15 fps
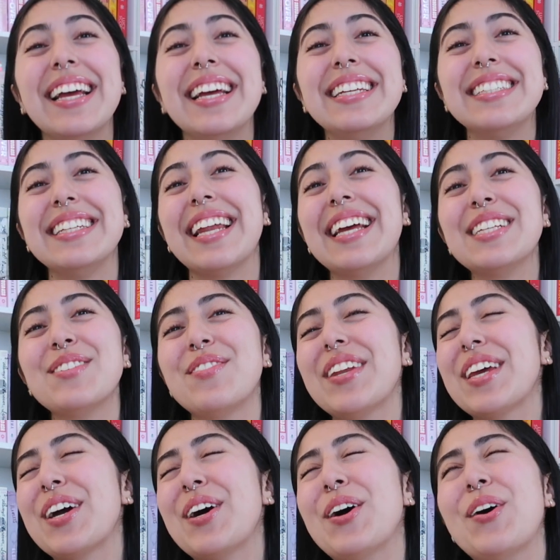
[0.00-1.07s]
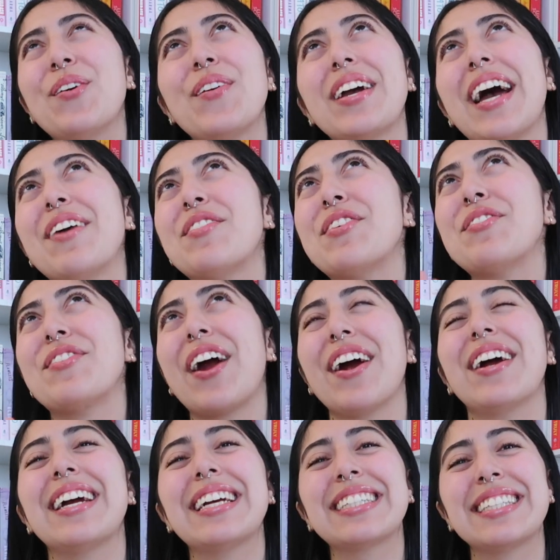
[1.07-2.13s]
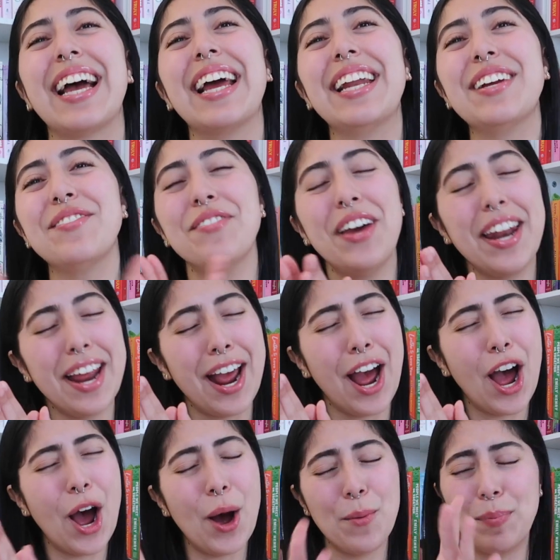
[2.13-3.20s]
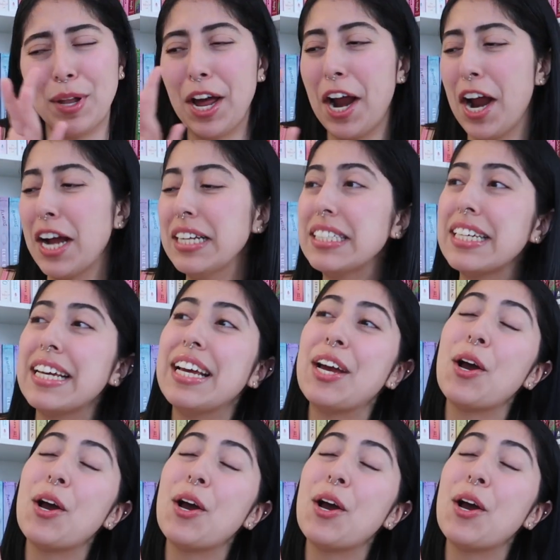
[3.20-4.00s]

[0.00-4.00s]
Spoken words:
In today's video, we have a very exciting video planned.